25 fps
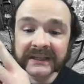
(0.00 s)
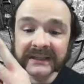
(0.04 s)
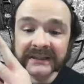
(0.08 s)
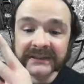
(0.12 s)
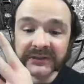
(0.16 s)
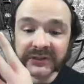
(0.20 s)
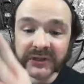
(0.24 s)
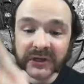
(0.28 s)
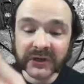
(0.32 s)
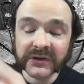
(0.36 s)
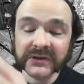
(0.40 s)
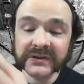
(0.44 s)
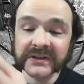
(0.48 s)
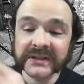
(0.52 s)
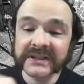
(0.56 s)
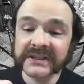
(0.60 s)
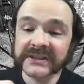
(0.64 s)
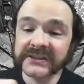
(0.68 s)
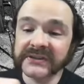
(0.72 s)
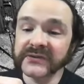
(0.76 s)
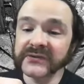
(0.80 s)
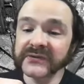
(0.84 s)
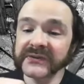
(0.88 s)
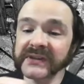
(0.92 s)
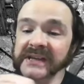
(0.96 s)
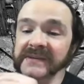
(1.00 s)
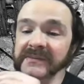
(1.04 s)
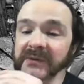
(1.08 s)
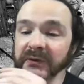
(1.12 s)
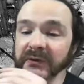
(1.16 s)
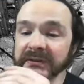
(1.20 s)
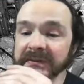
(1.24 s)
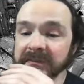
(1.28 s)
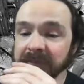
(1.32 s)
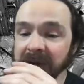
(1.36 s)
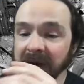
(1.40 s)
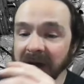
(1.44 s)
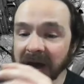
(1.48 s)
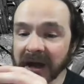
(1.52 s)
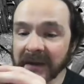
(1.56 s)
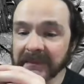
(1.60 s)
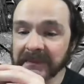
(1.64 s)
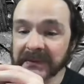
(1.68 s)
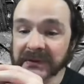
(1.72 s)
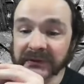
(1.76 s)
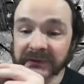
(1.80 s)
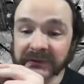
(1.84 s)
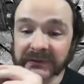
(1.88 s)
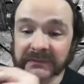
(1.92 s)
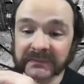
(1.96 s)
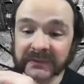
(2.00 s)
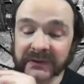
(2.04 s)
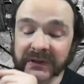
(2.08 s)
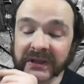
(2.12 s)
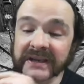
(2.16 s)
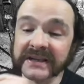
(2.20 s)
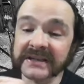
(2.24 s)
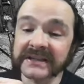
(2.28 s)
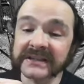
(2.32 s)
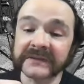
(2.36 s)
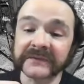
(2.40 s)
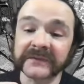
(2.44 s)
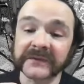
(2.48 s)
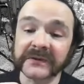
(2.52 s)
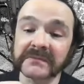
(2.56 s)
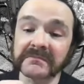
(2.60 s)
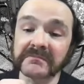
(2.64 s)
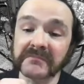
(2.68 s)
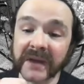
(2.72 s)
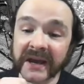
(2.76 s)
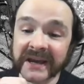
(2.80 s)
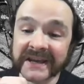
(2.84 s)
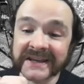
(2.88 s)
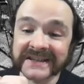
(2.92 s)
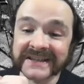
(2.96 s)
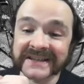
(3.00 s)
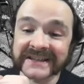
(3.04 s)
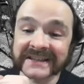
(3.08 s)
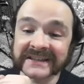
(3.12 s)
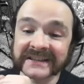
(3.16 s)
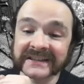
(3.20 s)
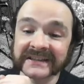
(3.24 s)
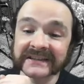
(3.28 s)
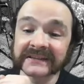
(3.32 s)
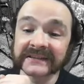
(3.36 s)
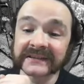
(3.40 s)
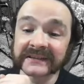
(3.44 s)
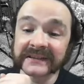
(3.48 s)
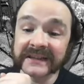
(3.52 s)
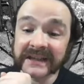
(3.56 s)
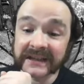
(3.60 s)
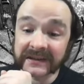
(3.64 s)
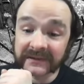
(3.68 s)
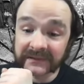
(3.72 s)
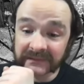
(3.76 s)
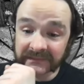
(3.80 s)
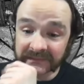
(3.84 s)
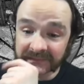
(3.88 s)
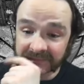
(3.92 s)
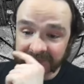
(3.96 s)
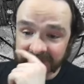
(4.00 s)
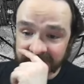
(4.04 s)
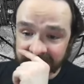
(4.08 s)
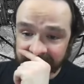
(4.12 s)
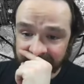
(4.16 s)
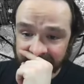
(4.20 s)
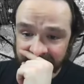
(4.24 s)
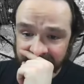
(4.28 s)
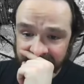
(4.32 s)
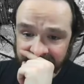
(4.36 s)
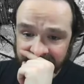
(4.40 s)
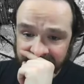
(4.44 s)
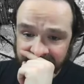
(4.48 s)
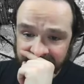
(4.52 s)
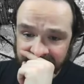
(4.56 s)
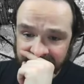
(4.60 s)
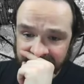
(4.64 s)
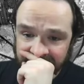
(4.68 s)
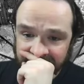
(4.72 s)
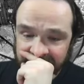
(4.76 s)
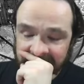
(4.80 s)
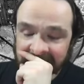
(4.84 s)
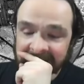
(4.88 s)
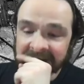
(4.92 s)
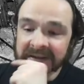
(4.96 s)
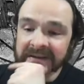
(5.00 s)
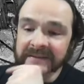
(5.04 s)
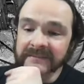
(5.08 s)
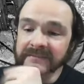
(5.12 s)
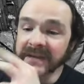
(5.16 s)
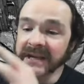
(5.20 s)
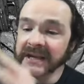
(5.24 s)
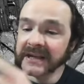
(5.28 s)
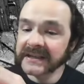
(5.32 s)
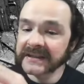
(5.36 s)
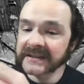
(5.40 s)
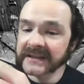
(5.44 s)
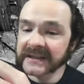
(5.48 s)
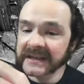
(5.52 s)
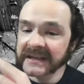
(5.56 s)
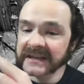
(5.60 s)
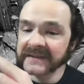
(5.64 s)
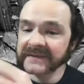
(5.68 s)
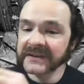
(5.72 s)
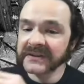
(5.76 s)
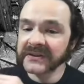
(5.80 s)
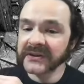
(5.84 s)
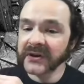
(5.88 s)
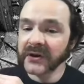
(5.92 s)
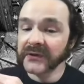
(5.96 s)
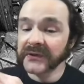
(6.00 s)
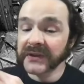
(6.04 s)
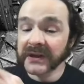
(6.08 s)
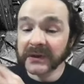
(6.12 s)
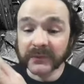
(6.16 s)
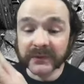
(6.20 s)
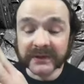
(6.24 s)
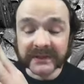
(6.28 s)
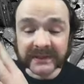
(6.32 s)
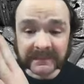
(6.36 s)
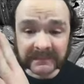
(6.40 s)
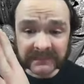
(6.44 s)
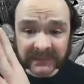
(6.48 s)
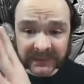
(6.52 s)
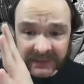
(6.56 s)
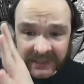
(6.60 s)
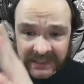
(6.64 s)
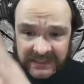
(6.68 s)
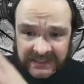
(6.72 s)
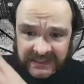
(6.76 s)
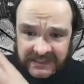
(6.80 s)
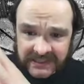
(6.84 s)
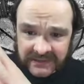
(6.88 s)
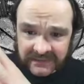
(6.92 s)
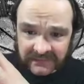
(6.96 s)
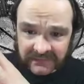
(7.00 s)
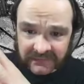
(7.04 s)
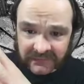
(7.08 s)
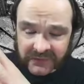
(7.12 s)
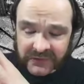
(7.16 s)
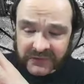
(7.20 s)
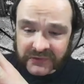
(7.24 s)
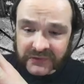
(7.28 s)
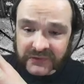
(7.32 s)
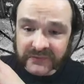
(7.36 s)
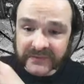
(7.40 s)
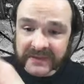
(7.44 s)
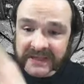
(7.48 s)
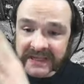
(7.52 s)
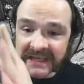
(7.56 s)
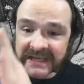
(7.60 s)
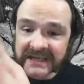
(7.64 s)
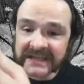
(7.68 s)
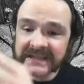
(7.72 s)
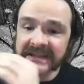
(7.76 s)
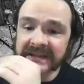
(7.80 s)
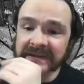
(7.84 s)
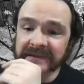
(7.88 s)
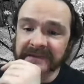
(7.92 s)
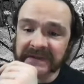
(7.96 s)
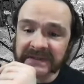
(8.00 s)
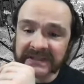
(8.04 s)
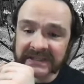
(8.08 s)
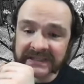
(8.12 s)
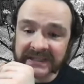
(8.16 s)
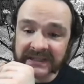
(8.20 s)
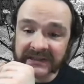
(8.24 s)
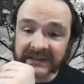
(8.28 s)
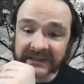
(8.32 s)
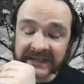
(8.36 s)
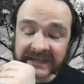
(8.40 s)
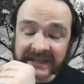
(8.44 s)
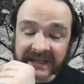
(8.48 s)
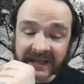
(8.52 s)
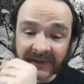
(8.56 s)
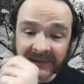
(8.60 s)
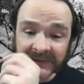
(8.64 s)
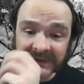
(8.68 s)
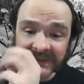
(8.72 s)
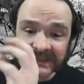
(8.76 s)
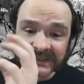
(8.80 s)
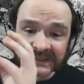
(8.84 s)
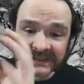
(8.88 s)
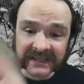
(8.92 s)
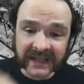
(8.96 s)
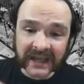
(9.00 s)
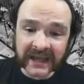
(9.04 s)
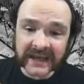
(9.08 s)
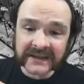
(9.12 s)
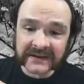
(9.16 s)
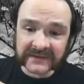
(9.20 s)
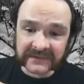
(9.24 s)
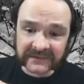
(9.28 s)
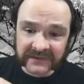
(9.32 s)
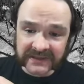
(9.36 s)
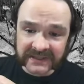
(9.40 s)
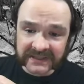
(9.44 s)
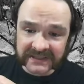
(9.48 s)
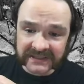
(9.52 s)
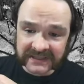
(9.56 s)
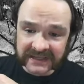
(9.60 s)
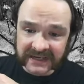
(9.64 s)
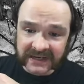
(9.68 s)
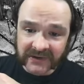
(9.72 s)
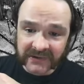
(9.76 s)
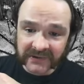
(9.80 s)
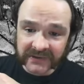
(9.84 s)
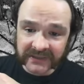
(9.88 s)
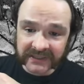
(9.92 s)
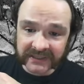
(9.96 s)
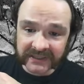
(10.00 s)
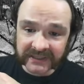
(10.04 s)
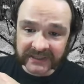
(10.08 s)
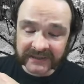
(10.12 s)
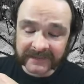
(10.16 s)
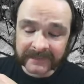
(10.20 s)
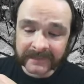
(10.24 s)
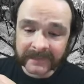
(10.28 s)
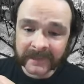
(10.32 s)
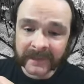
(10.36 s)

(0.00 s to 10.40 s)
turned into the most popular place for mice to live. Meaning that even though there was plenty of room in the facility outside of this area,